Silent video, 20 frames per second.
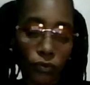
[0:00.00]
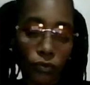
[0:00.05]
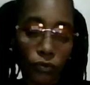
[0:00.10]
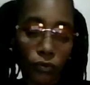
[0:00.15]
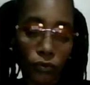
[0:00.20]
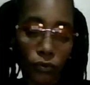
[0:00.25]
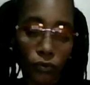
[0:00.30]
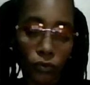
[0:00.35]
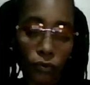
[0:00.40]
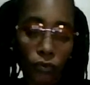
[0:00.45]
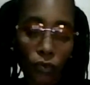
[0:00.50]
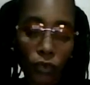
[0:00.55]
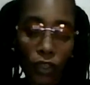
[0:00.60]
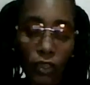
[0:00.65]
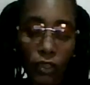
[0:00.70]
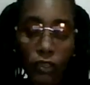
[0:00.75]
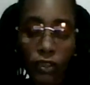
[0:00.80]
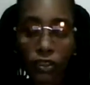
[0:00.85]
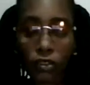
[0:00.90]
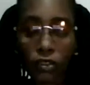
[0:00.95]
Yeah,
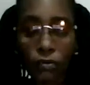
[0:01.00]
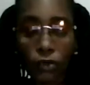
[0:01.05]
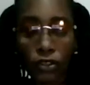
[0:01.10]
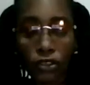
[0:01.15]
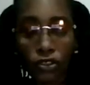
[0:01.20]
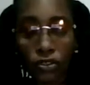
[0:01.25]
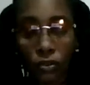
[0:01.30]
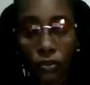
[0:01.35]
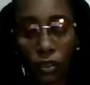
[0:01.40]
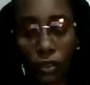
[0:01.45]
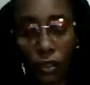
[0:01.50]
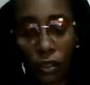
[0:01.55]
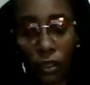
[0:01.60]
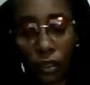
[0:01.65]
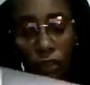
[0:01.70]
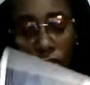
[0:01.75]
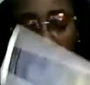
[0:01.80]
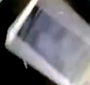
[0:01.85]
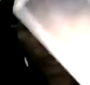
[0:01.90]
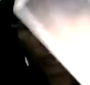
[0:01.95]
someone
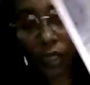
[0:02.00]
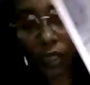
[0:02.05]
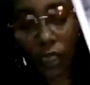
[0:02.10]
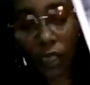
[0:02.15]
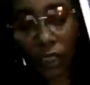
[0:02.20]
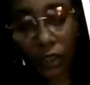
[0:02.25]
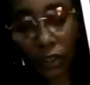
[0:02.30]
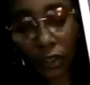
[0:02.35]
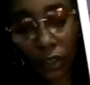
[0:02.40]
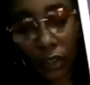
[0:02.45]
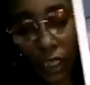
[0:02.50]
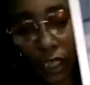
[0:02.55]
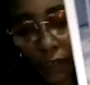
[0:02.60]
tried to have you in